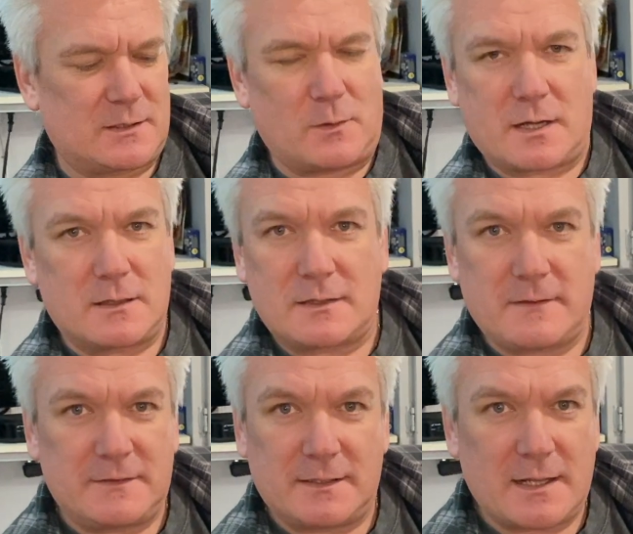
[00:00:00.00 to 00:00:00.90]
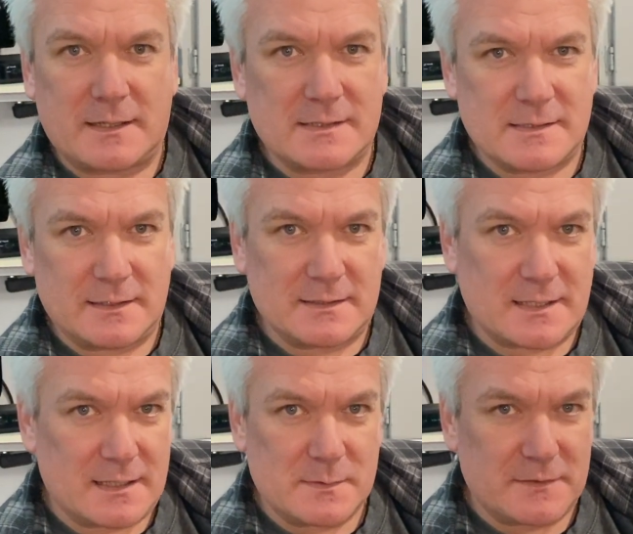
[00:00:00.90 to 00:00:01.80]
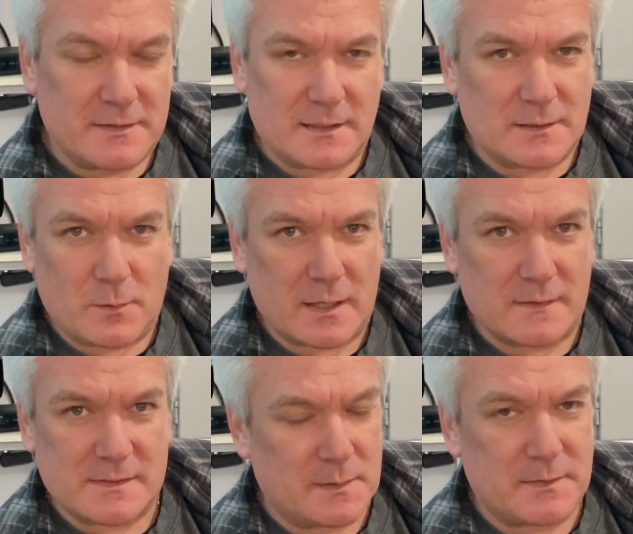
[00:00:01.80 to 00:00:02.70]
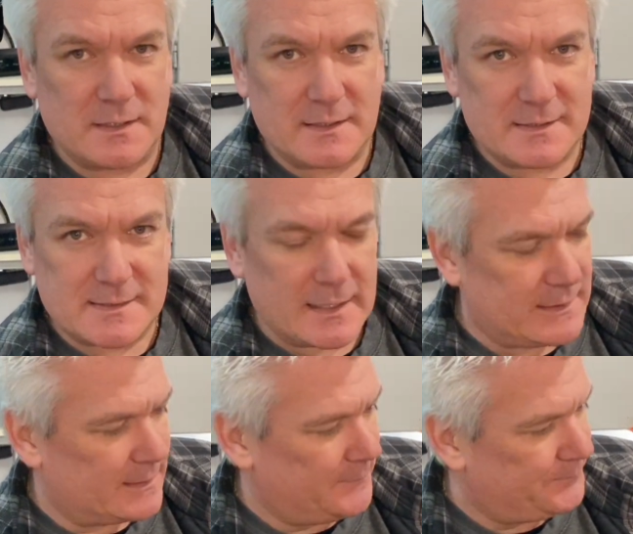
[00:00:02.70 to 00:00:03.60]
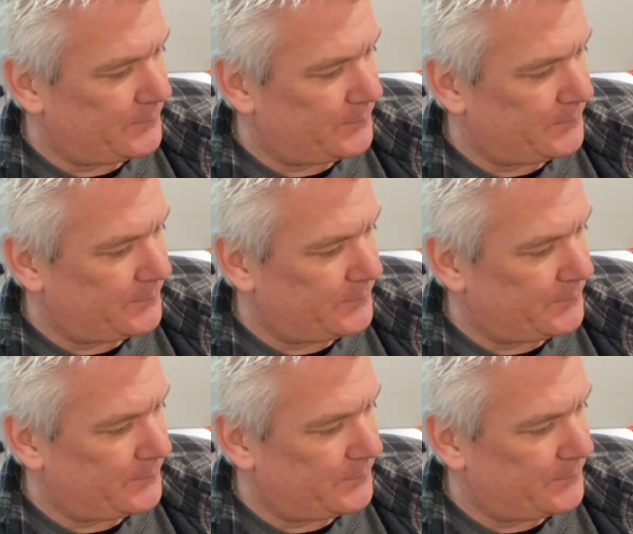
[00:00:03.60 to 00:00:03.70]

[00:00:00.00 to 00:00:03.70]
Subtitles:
wire, and I've done that a gazillion times. I've cut the wire of something and extended it.